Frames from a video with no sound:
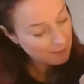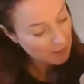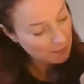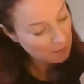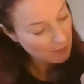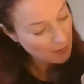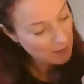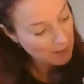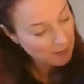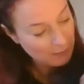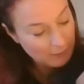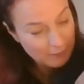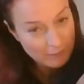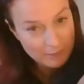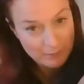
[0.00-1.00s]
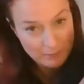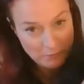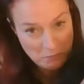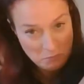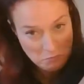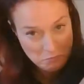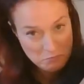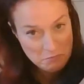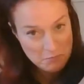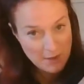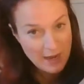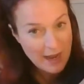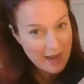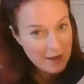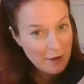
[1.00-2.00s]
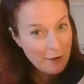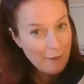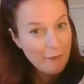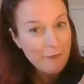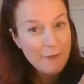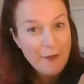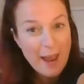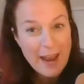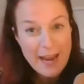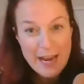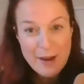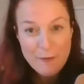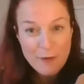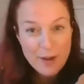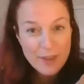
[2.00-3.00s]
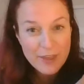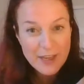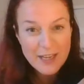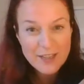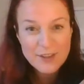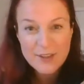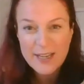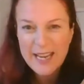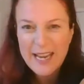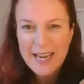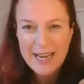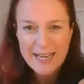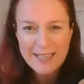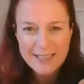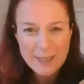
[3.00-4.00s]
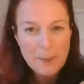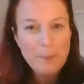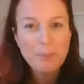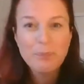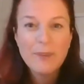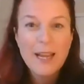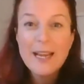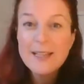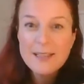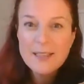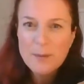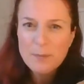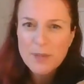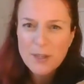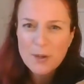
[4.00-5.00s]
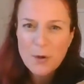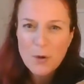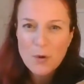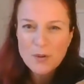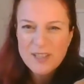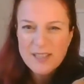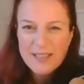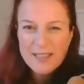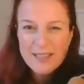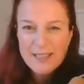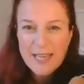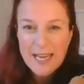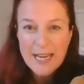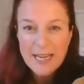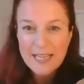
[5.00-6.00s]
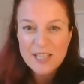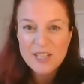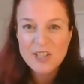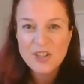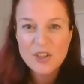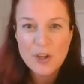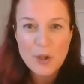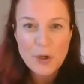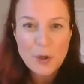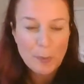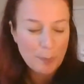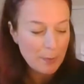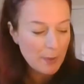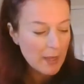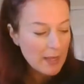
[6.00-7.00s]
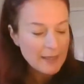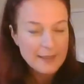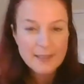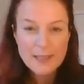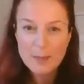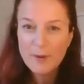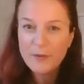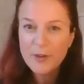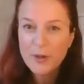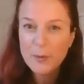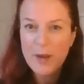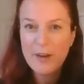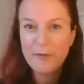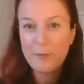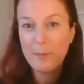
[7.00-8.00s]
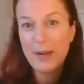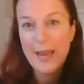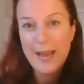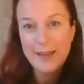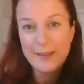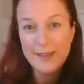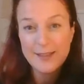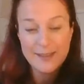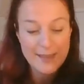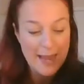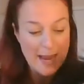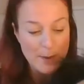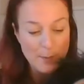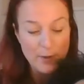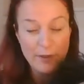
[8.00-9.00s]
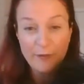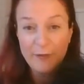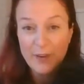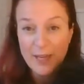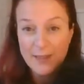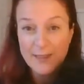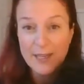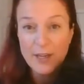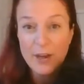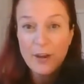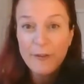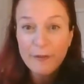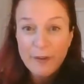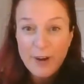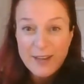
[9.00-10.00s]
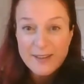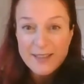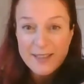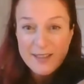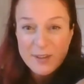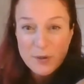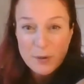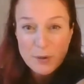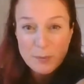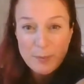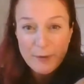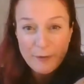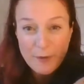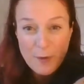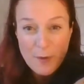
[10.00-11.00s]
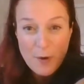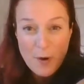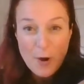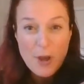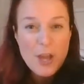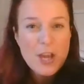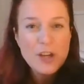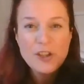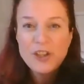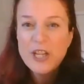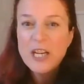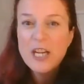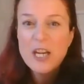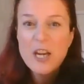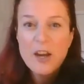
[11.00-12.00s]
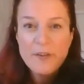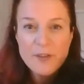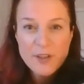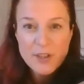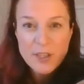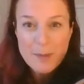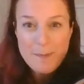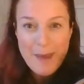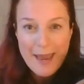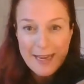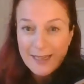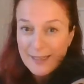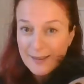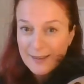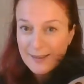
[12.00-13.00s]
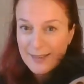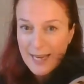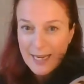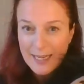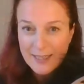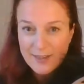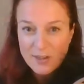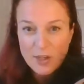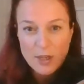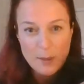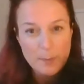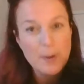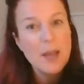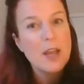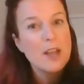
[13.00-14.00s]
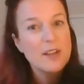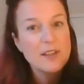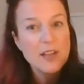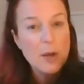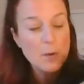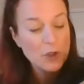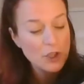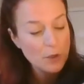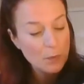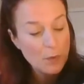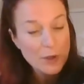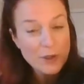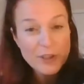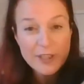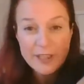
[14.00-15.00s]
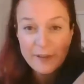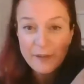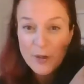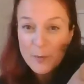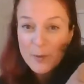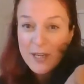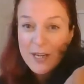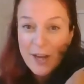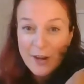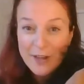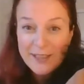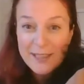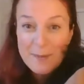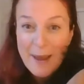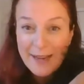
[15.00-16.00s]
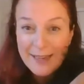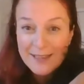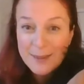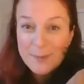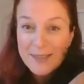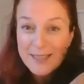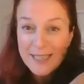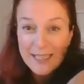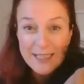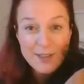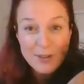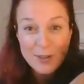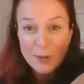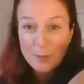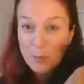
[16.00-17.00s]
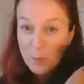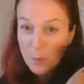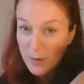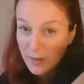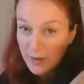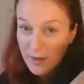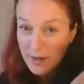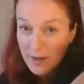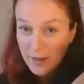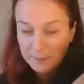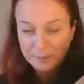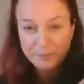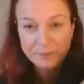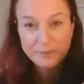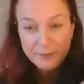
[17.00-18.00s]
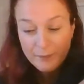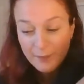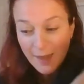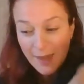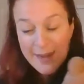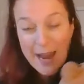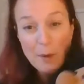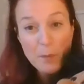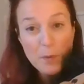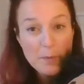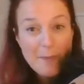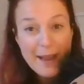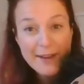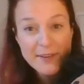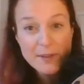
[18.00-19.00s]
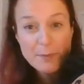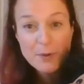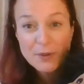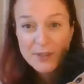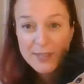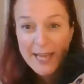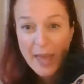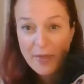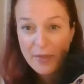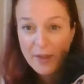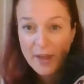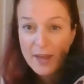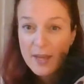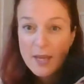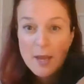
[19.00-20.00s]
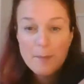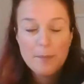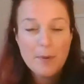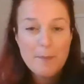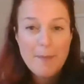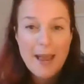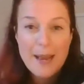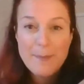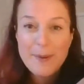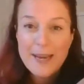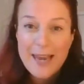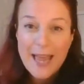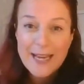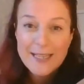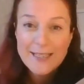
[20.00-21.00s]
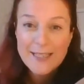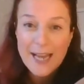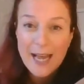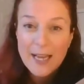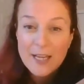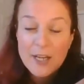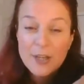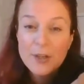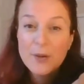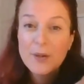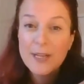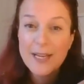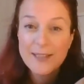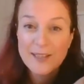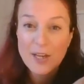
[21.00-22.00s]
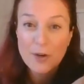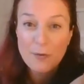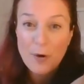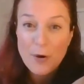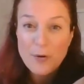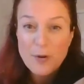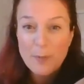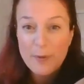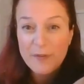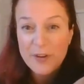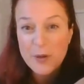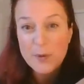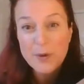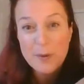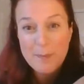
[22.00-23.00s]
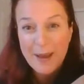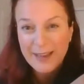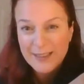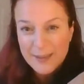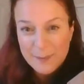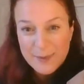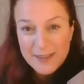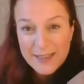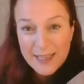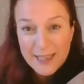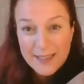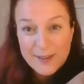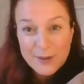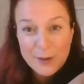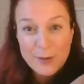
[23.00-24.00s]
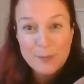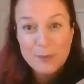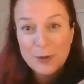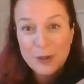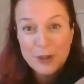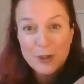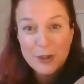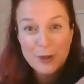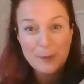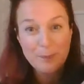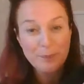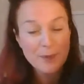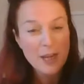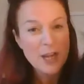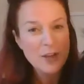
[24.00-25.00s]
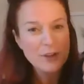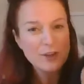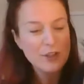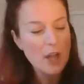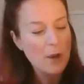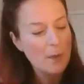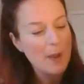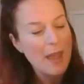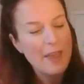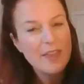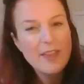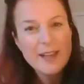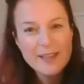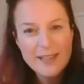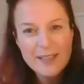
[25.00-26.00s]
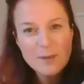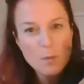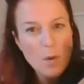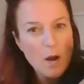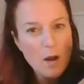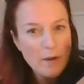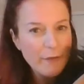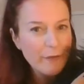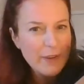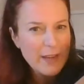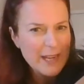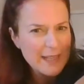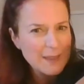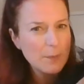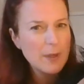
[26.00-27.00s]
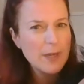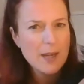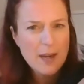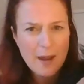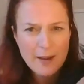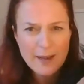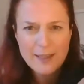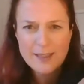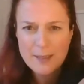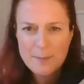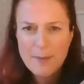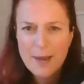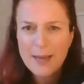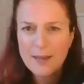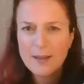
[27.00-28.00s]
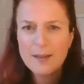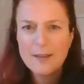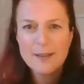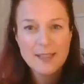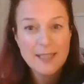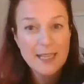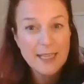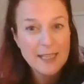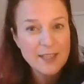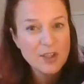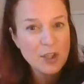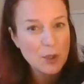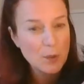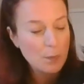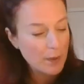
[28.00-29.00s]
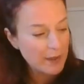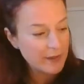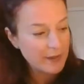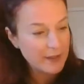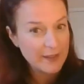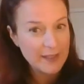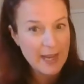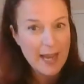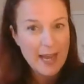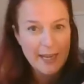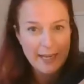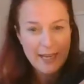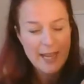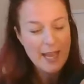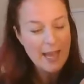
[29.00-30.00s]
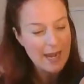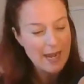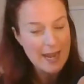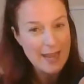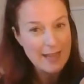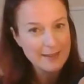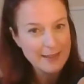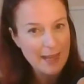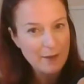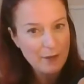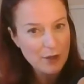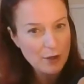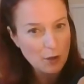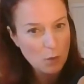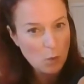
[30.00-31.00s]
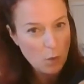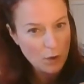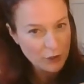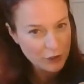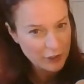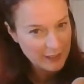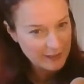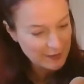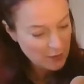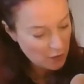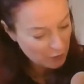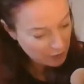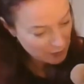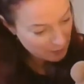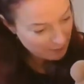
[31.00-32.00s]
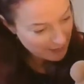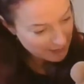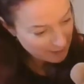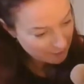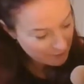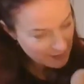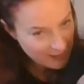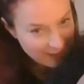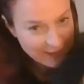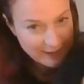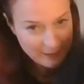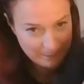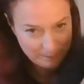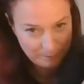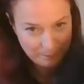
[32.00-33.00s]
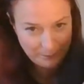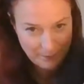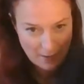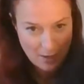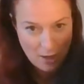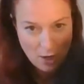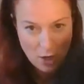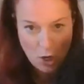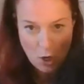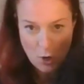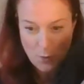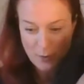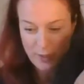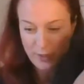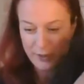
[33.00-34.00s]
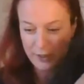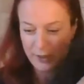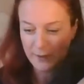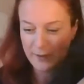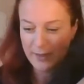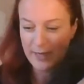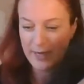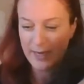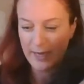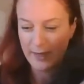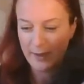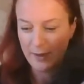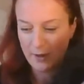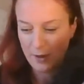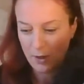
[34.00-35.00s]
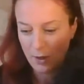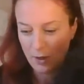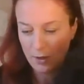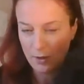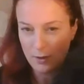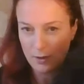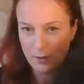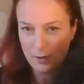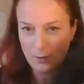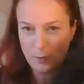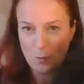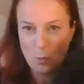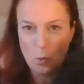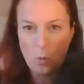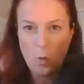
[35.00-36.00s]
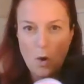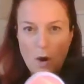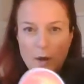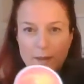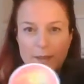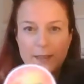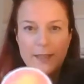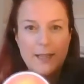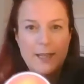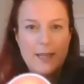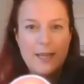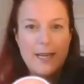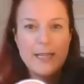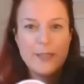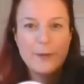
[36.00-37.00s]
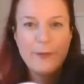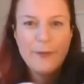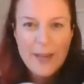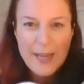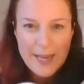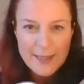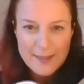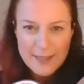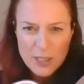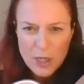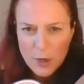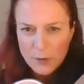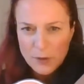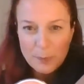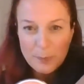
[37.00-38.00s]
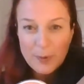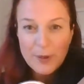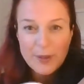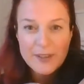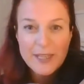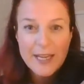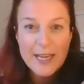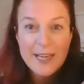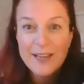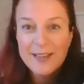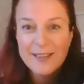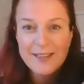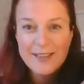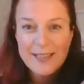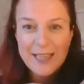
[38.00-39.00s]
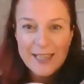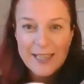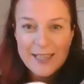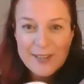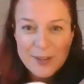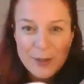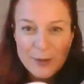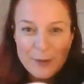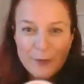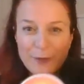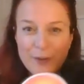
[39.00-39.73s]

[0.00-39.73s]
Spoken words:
don't you? And her favourite thing to eat is something called silly soup. Some of you have played this game with Fizz and her friends in school before. She loves to make silly soup, so she wondered if you would like to make some silly soup with her. Now we'll make some more together, but maybe later you can ask a grown-up if you can make some silly soup too. So this is what Fizz would like to make her silly soup with today. Let's have a look what she's got. Are you ready, Fizz? Okie dokie. What is Fizz going to put in her silly soup